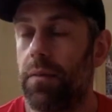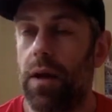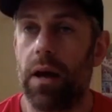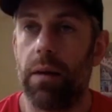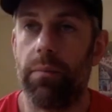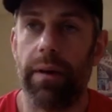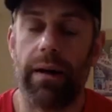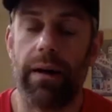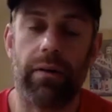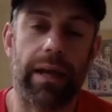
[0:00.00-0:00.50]

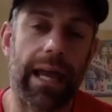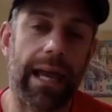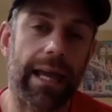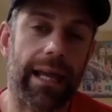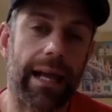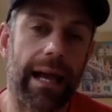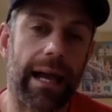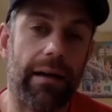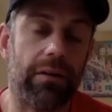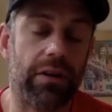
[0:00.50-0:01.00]
about
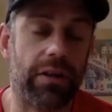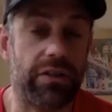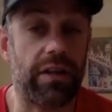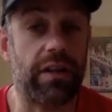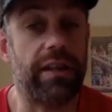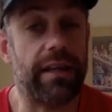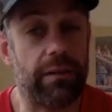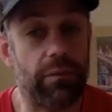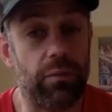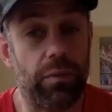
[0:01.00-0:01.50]
getting out because i
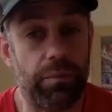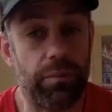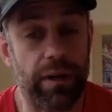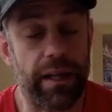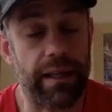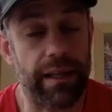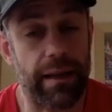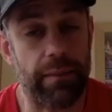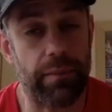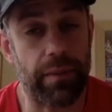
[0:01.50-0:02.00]
think
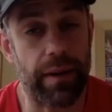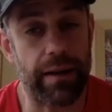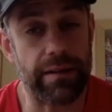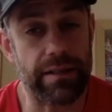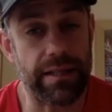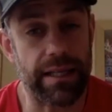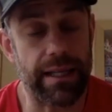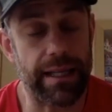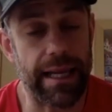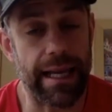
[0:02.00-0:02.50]
bringing that about
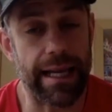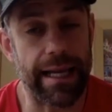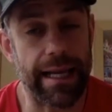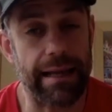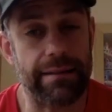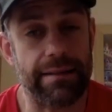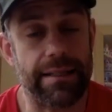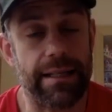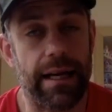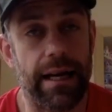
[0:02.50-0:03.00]
saying getting
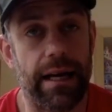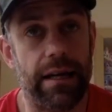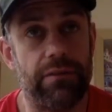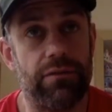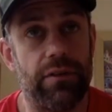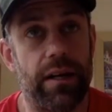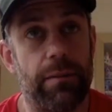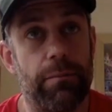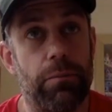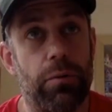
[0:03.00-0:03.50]
outside
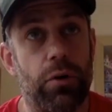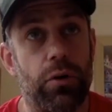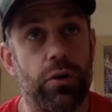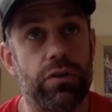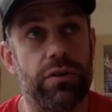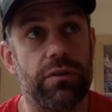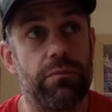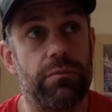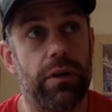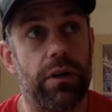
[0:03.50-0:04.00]
really
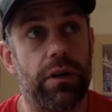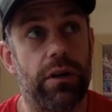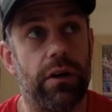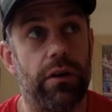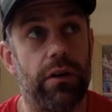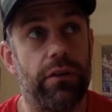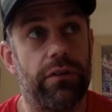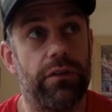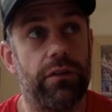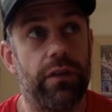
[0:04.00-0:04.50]
important
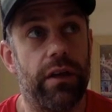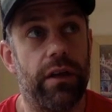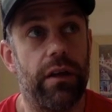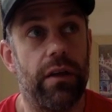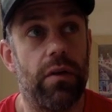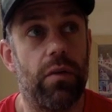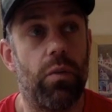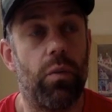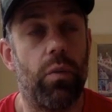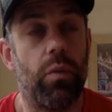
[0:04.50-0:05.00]
because
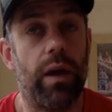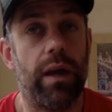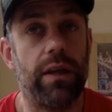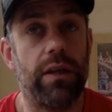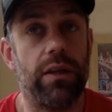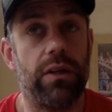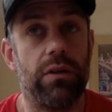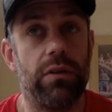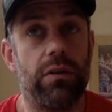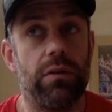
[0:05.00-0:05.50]

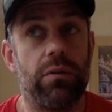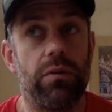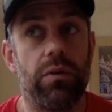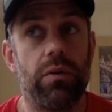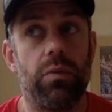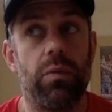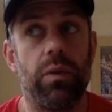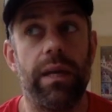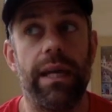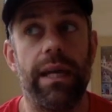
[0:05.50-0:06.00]
when
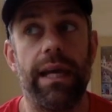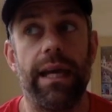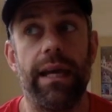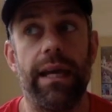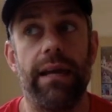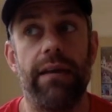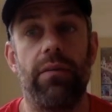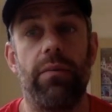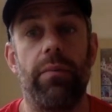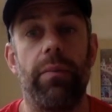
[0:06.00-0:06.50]
we
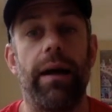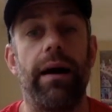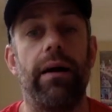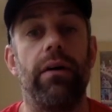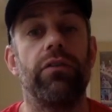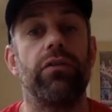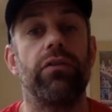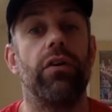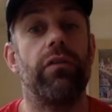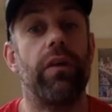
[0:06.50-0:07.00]
hear
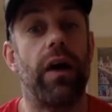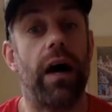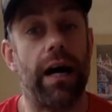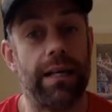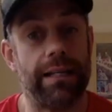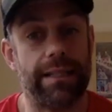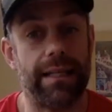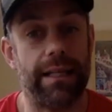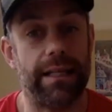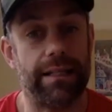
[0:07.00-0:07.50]
about sort of
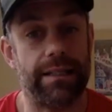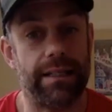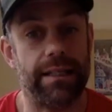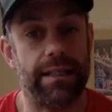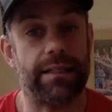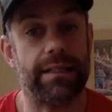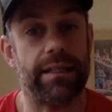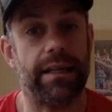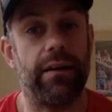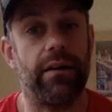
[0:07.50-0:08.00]
isolating
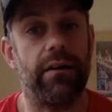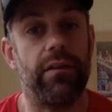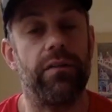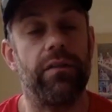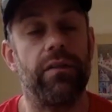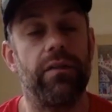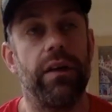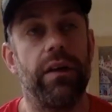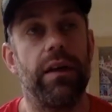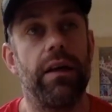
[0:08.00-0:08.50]

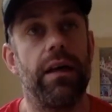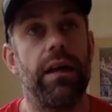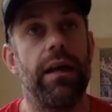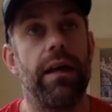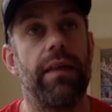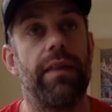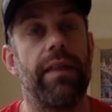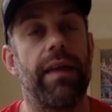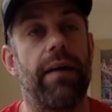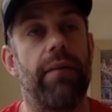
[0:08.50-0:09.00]
yourself,
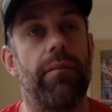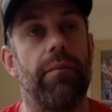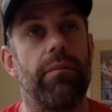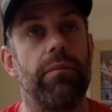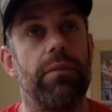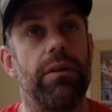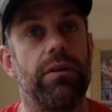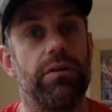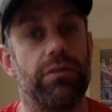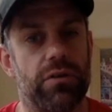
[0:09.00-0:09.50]
eh, that
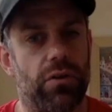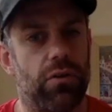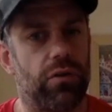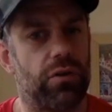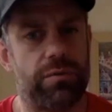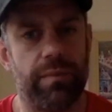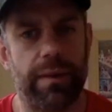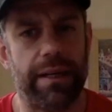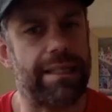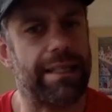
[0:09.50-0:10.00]
you
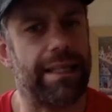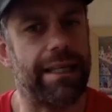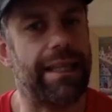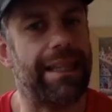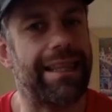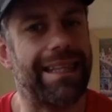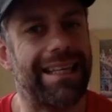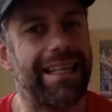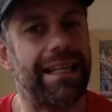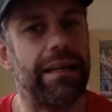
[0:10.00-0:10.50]
automatically
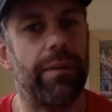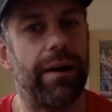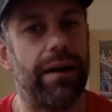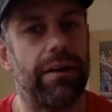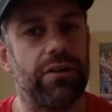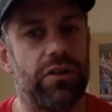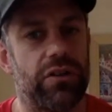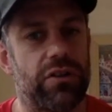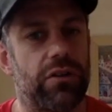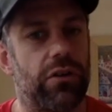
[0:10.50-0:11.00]
think
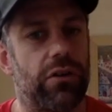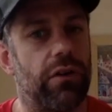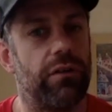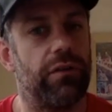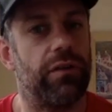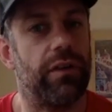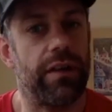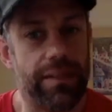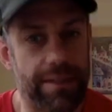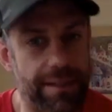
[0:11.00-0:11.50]
about just sort of
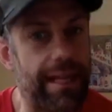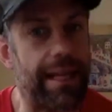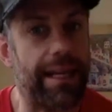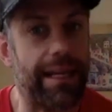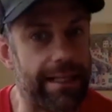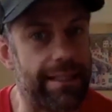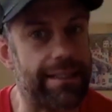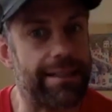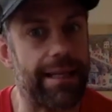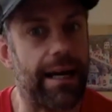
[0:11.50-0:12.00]

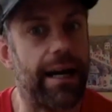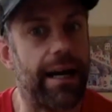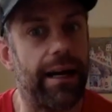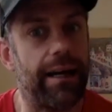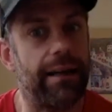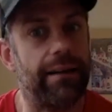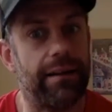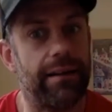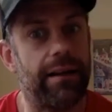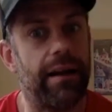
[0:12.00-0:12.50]
staying
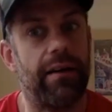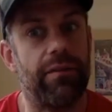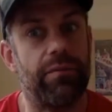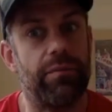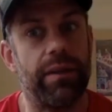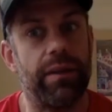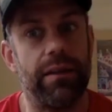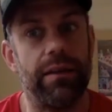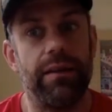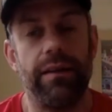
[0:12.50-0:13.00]
inside. And I've
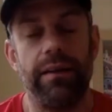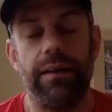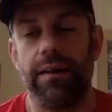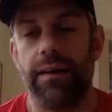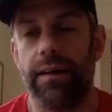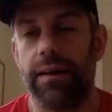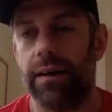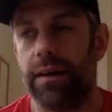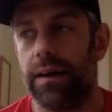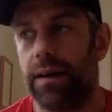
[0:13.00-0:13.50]
been,
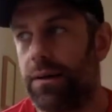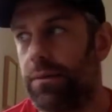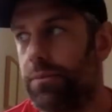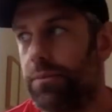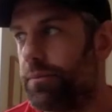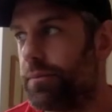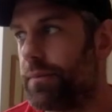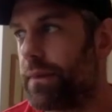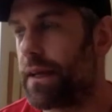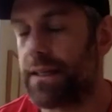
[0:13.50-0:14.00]

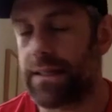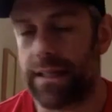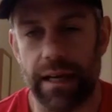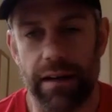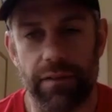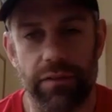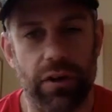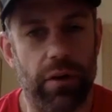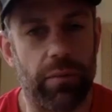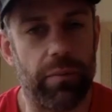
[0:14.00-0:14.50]
um, I say,
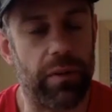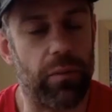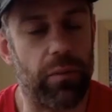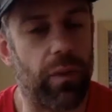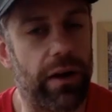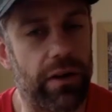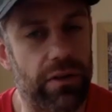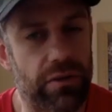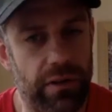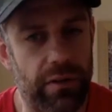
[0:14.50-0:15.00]
I've not been
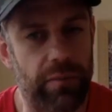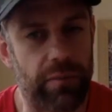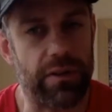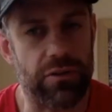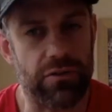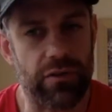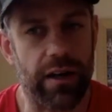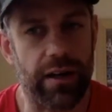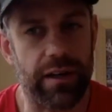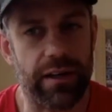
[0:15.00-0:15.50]
well, so I've been
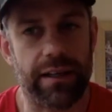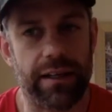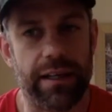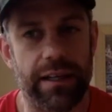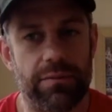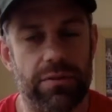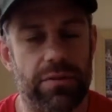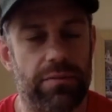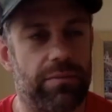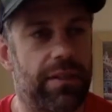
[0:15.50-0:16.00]
trying to
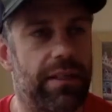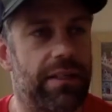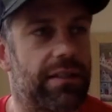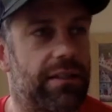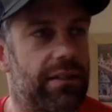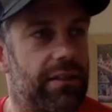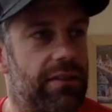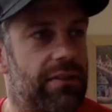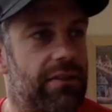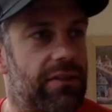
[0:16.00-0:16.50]
keep some
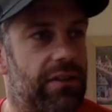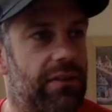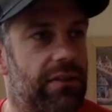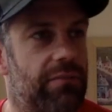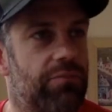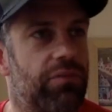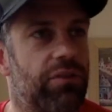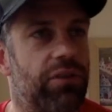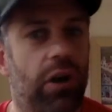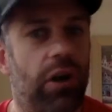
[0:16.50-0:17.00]
distance
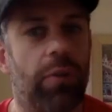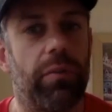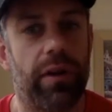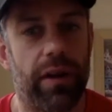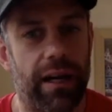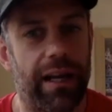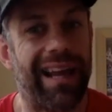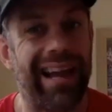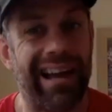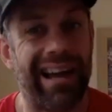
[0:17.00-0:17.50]
and
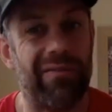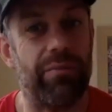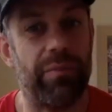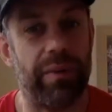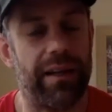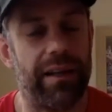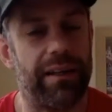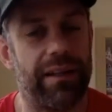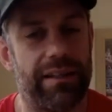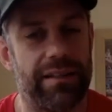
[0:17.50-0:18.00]
predominantly have
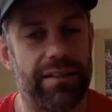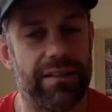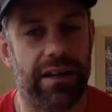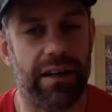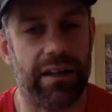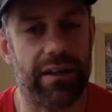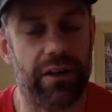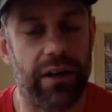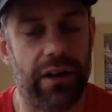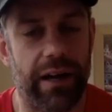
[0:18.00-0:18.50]
been
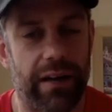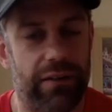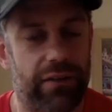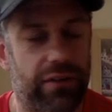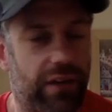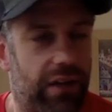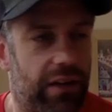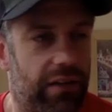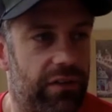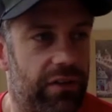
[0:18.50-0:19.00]
inside. Got
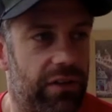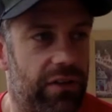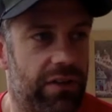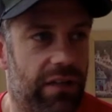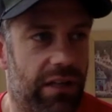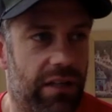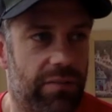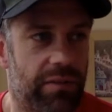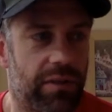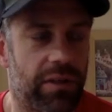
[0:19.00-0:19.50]
outside a few
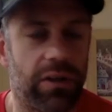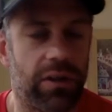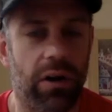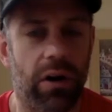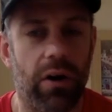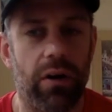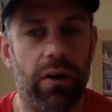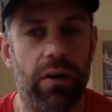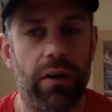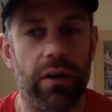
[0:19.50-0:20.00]
times, but
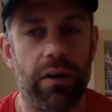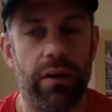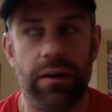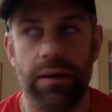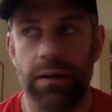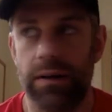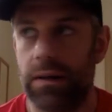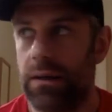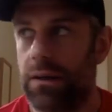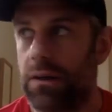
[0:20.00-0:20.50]
not
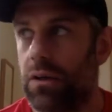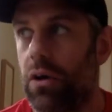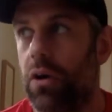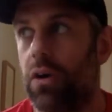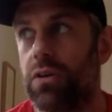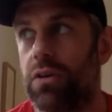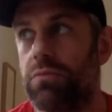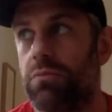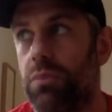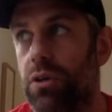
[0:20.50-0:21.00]
not
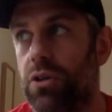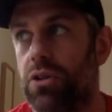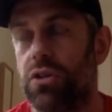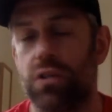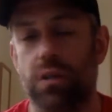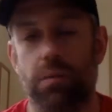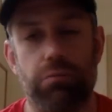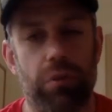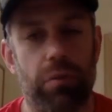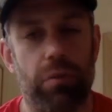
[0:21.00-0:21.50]
as much as
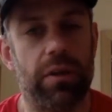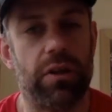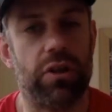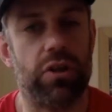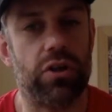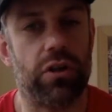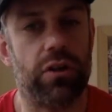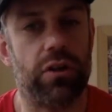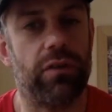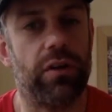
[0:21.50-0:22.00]
I probably
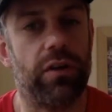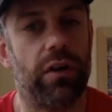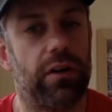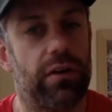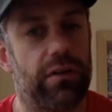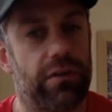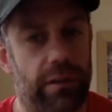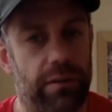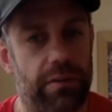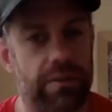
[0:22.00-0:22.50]
should have done
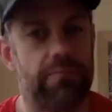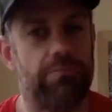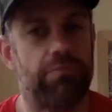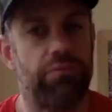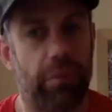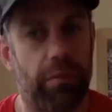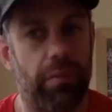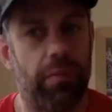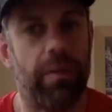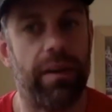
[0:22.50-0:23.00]
because I was
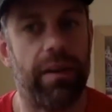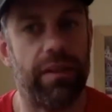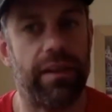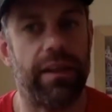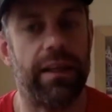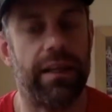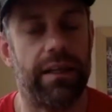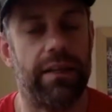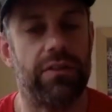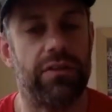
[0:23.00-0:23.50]
probably
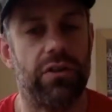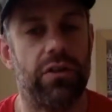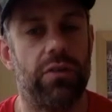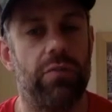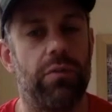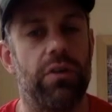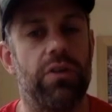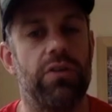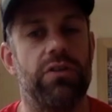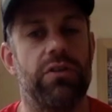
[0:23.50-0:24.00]
thinking too
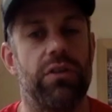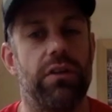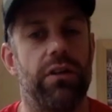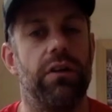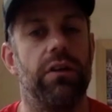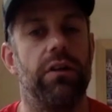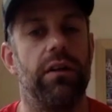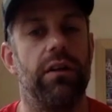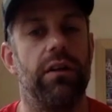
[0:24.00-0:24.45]
much that